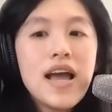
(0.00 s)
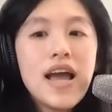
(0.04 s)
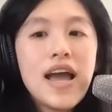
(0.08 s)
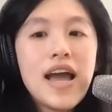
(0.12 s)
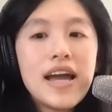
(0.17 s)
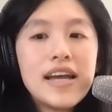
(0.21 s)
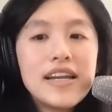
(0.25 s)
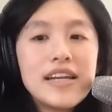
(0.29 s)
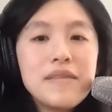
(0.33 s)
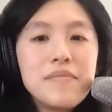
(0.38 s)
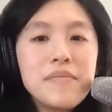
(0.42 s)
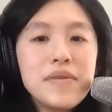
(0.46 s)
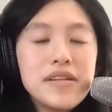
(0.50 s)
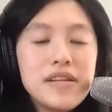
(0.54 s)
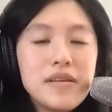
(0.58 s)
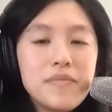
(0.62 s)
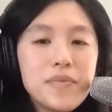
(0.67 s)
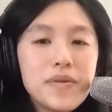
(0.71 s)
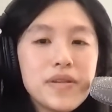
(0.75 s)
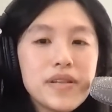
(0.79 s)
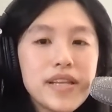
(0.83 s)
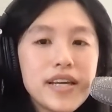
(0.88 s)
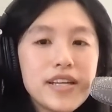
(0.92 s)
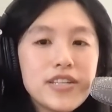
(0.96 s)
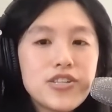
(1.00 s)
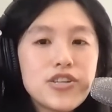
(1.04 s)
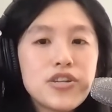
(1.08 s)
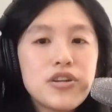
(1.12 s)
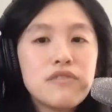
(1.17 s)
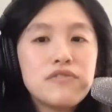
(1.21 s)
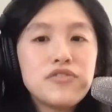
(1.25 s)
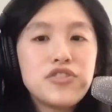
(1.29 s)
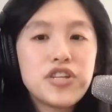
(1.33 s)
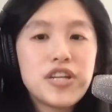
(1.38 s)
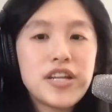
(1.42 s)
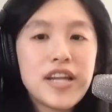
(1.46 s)
any manipulation
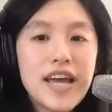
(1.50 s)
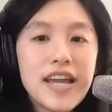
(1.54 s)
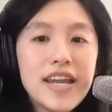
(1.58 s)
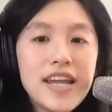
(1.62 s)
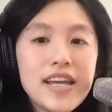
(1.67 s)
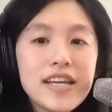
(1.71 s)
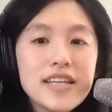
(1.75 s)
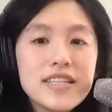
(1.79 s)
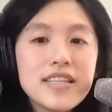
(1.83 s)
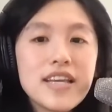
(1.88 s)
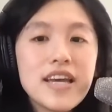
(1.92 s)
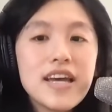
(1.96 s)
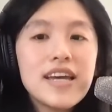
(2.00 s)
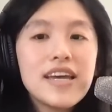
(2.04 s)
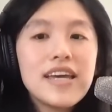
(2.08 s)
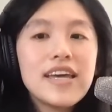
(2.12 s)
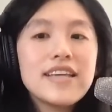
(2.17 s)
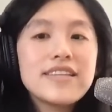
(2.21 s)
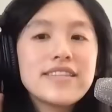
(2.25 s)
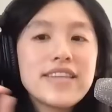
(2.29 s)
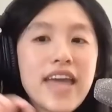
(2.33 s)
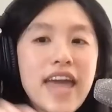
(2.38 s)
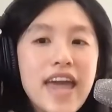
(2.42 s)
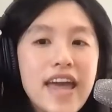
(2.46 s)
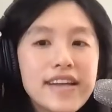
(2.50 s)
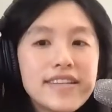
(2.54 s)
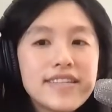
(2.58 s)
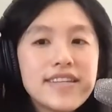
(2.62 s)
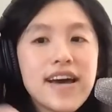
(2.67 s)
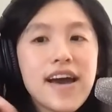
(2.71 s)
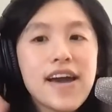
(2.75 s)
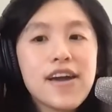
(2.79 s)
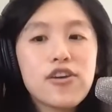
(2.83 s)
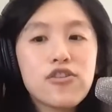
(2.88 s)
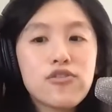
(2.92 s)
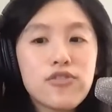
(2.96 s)
of genetics is
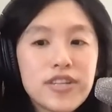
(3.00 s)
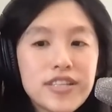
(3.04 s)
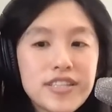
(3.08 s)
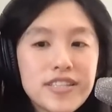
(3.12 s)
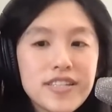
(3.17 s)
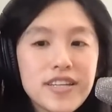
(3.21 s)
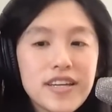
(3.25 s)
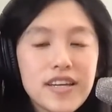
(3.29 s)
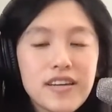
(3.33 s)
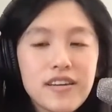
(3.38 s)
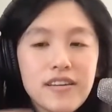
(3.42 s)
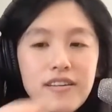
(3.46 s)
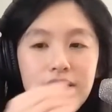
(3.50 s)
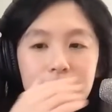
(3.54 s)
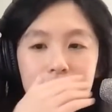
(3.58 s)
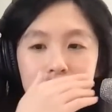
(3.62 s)
anti-Christic.